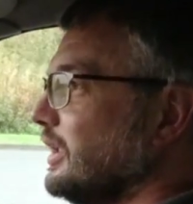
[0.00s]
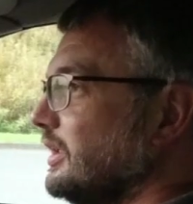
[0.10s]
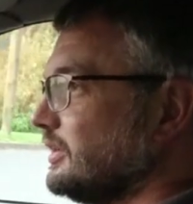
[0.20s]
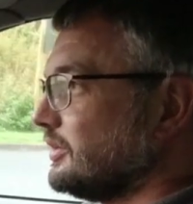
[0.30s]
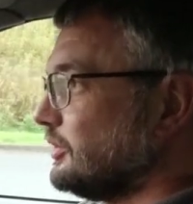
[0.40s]

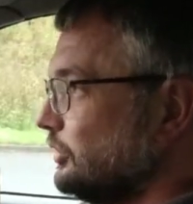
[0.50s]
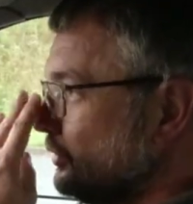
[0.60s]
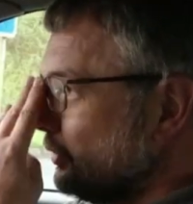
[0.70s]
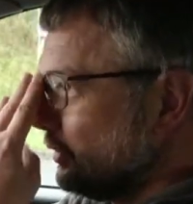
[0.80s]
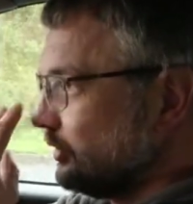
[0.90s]
is
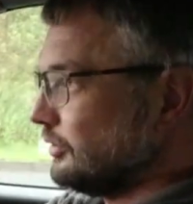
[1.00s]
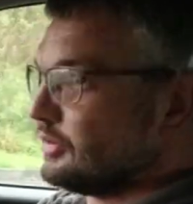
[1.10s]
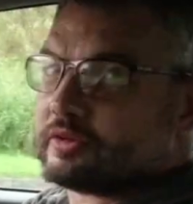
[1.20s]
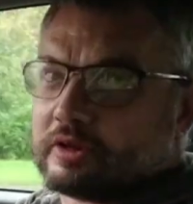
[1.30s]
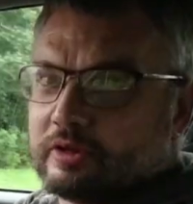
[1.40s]
to
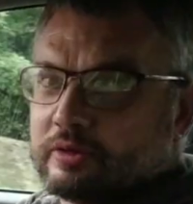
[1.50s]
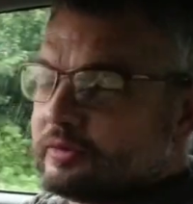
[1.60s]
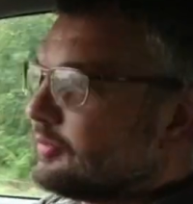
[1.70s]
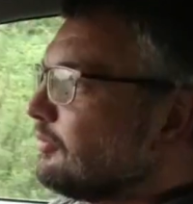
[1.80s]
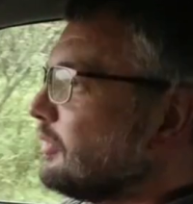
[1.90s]
just
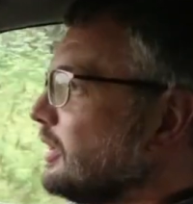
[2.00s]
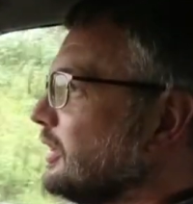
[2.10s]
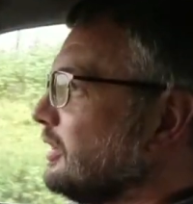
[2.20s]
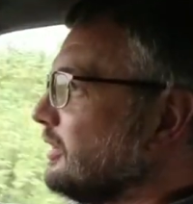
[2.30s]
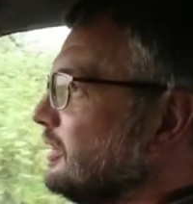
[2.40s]
glue
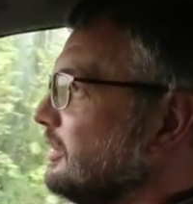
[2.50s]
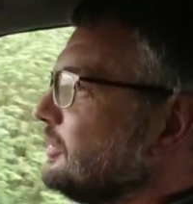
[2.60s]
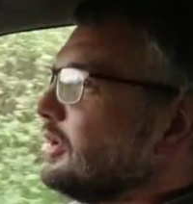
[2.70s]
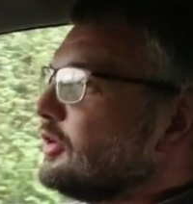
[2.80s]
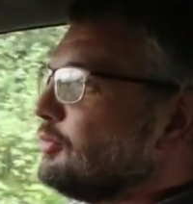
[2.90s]
the
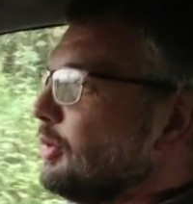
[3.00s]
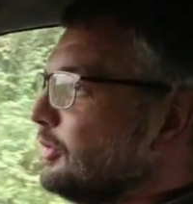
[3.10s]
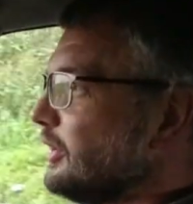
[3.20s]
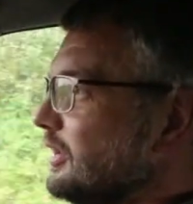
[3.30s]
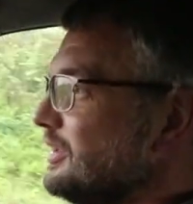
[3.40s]

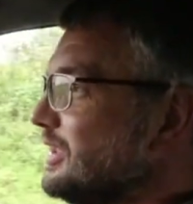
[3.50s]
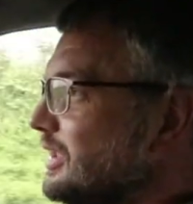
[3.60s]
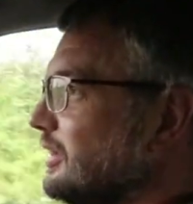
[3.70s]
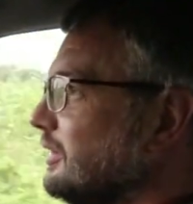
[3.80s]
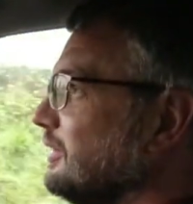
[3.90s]
transponder
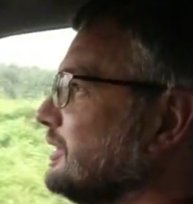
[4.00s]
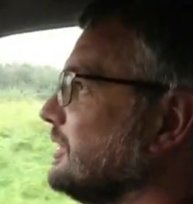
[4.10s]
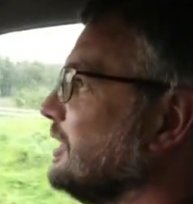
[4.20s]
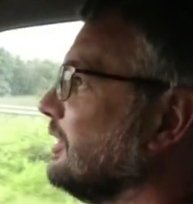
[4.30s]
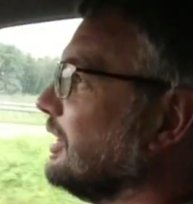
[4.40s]
near the
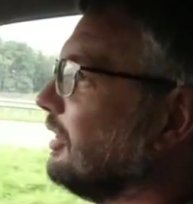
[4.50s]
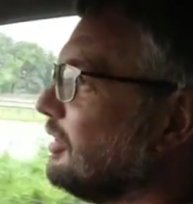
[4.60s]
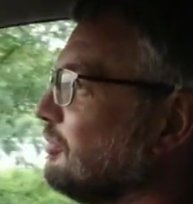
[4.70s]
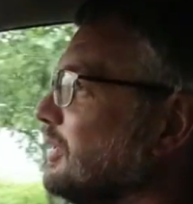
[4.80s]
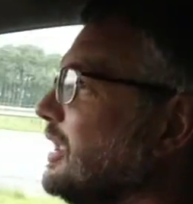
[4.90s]
steering
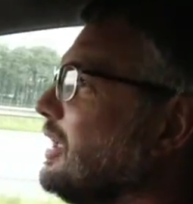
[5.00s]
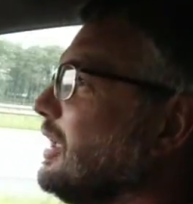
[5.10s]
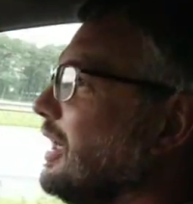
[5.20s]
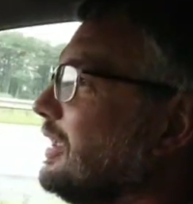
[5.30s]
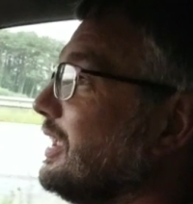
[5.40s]
column
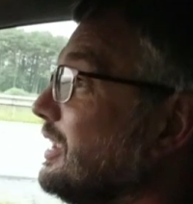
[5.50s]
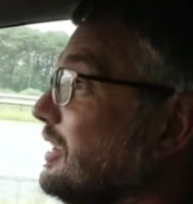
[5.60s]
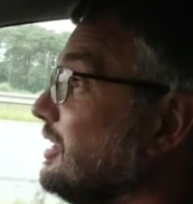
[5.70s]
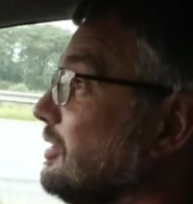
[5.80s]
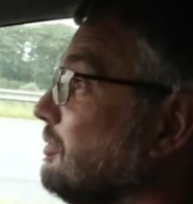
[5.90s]
and then